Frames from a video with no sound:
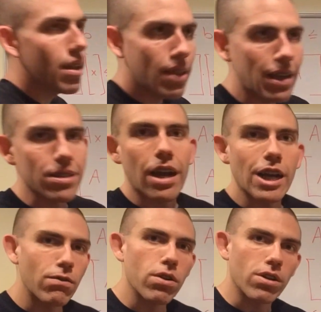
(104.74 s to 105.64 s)
That's
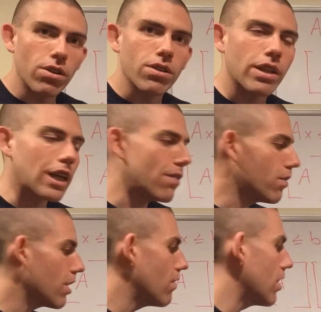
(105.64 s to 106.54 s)
kind of what it'll look like if
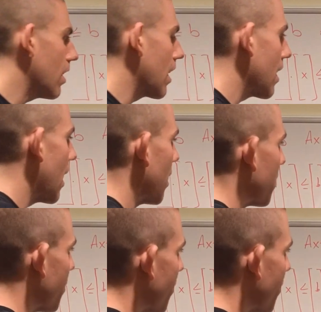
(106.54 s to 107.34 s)
you're giving it like that.